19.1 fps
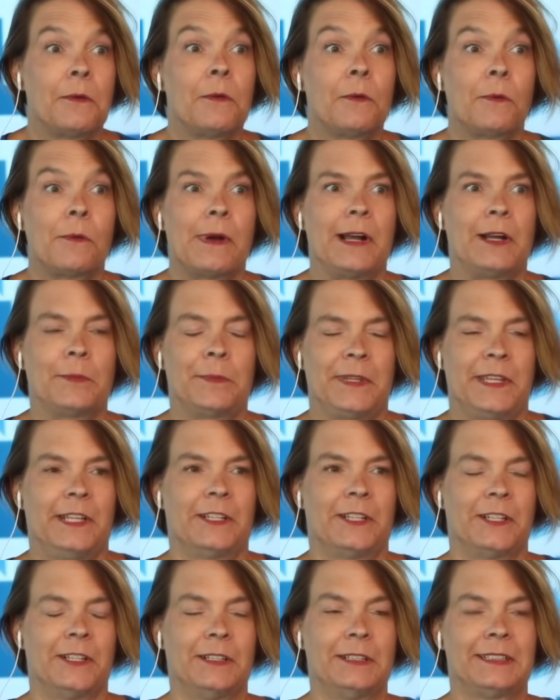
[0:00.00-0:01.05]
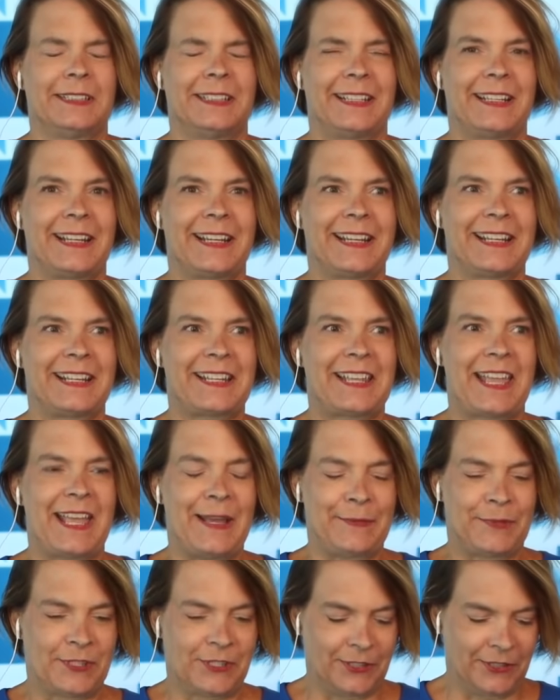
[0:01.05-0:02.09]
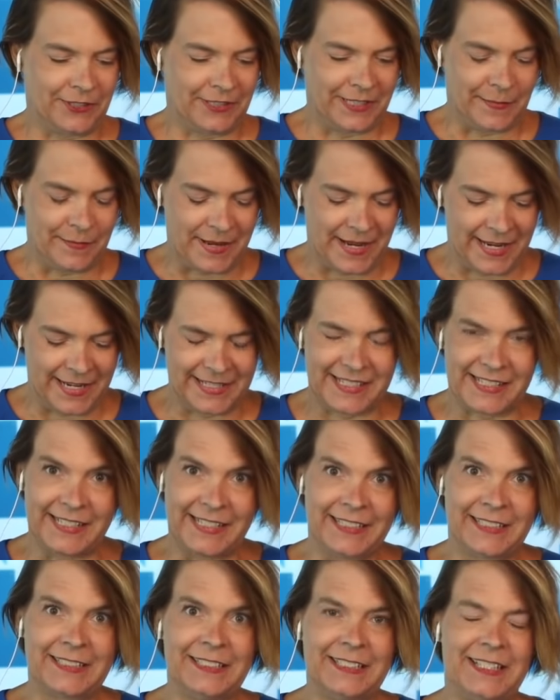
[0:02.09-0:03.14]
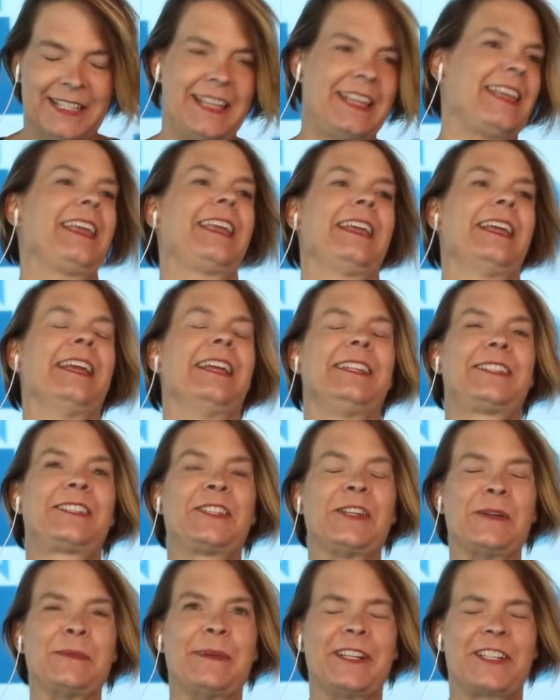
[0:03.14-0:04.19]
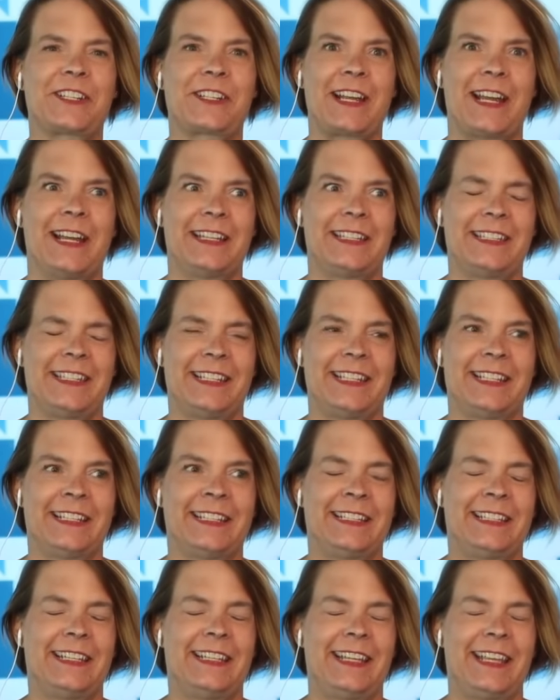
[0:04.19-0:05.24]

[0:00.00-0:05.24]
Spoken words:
Wow, Peter, absolutely amazing and so much content